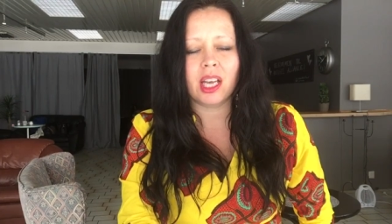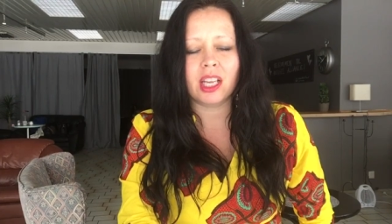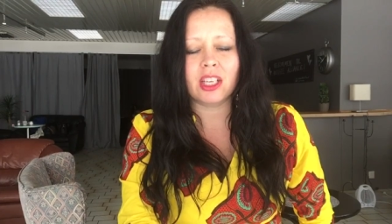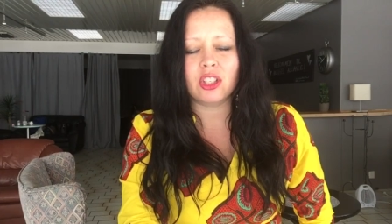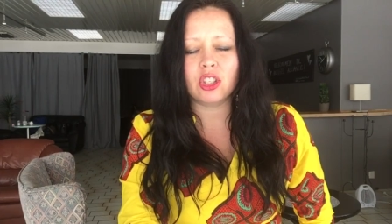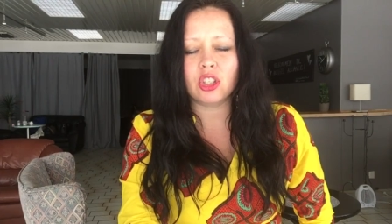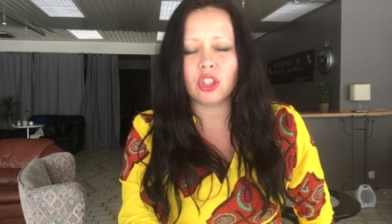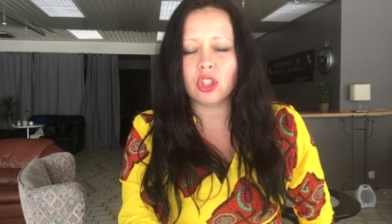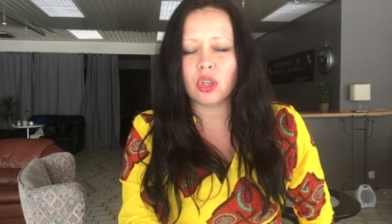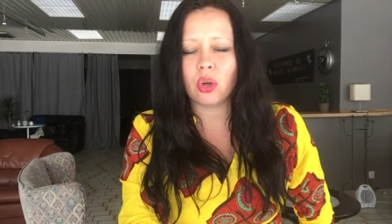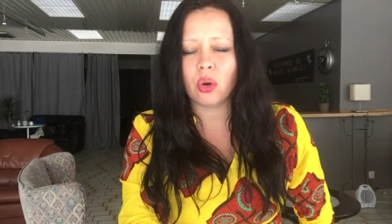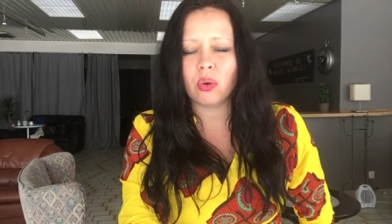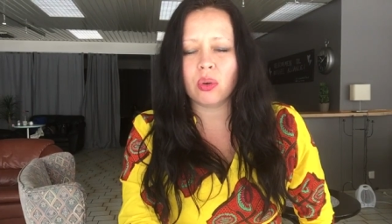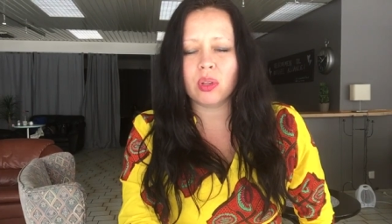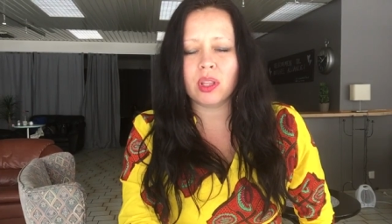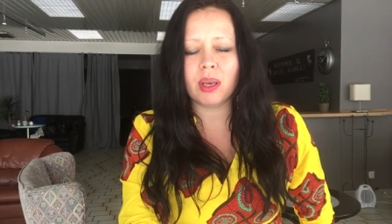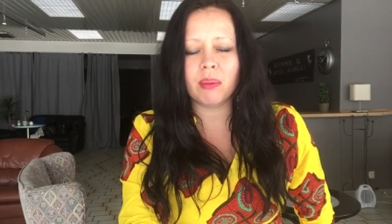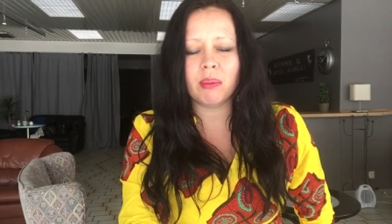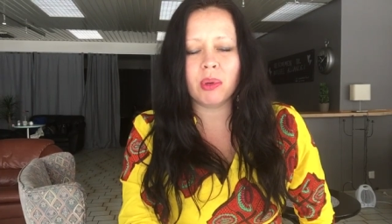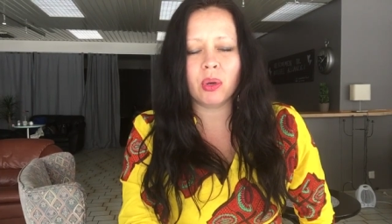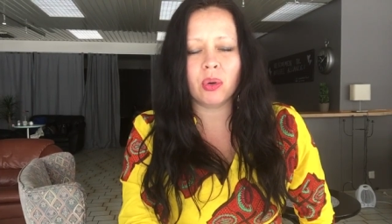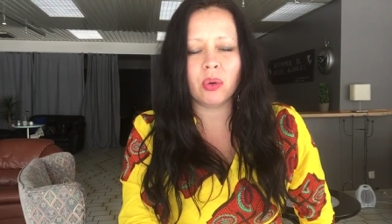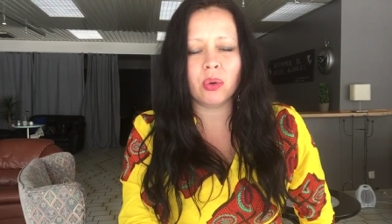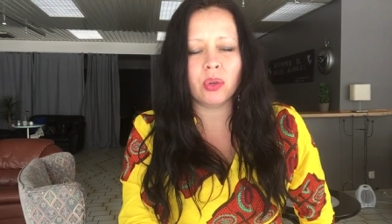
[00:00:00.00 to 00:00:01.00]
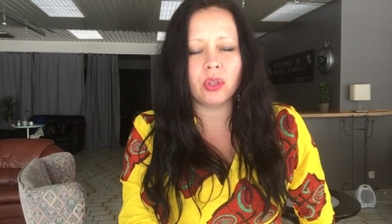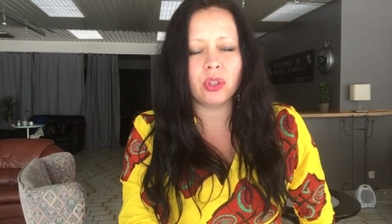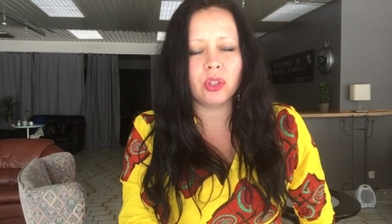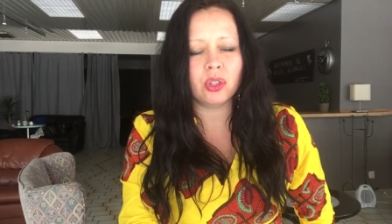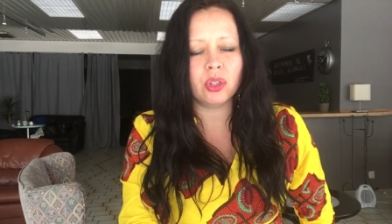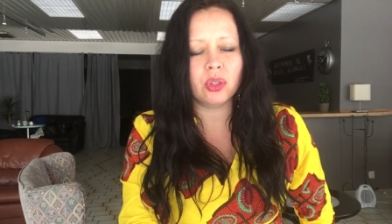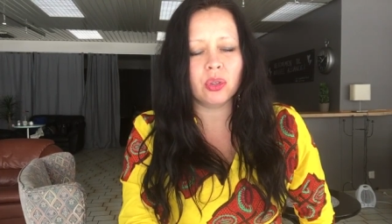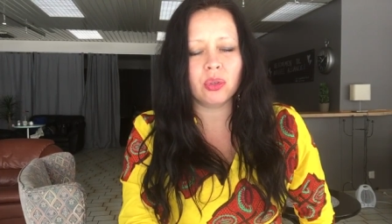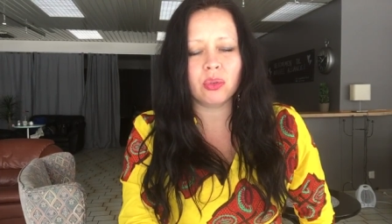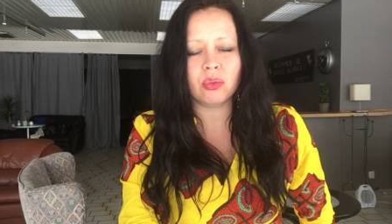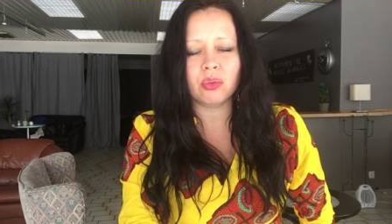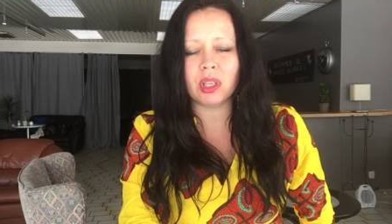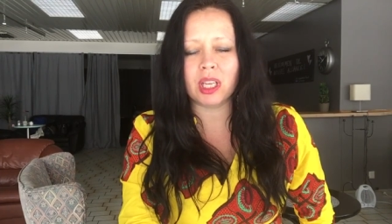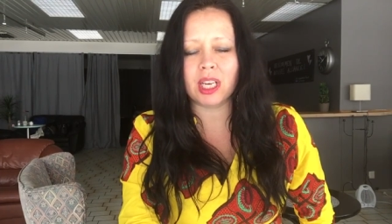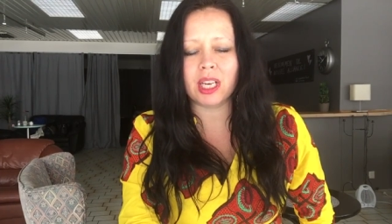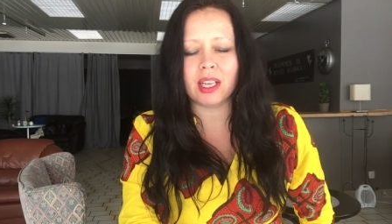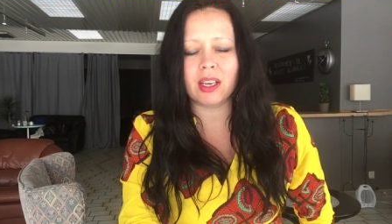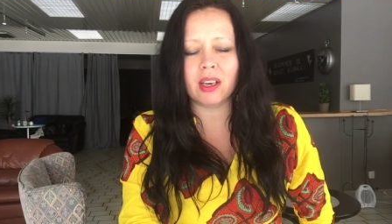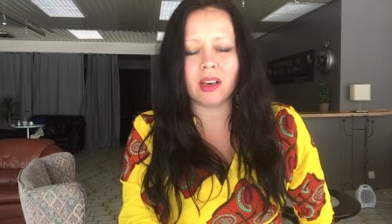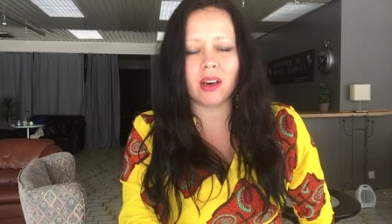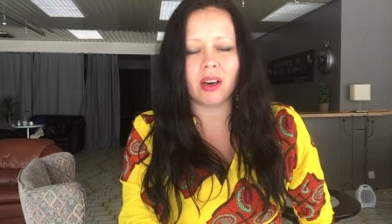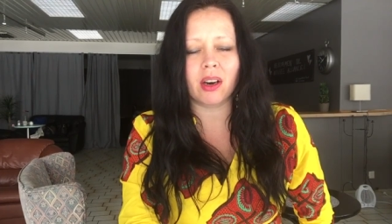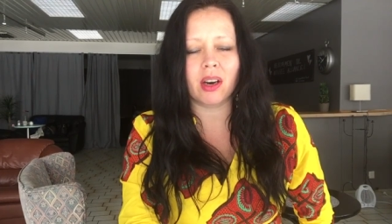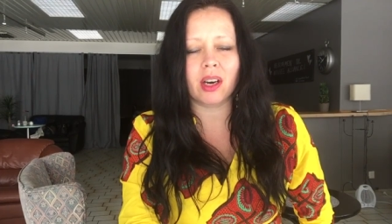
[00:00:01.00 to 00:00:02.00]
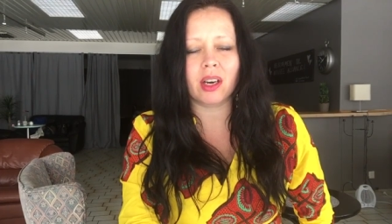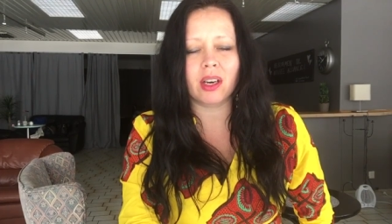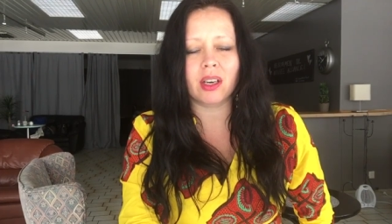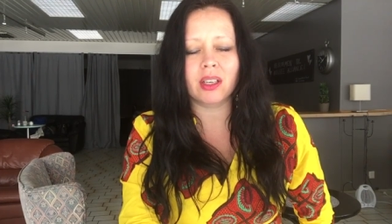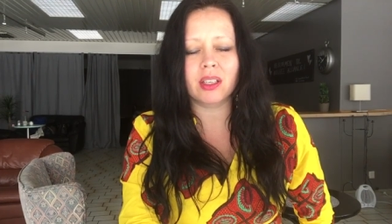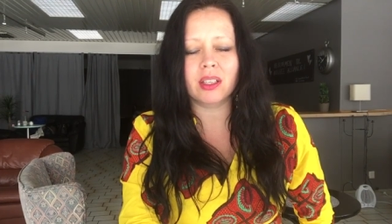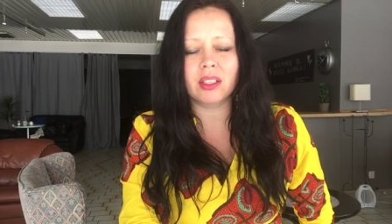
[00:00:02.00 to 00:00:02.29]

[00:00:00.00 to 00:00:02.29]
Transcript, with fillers: And show them who you really are.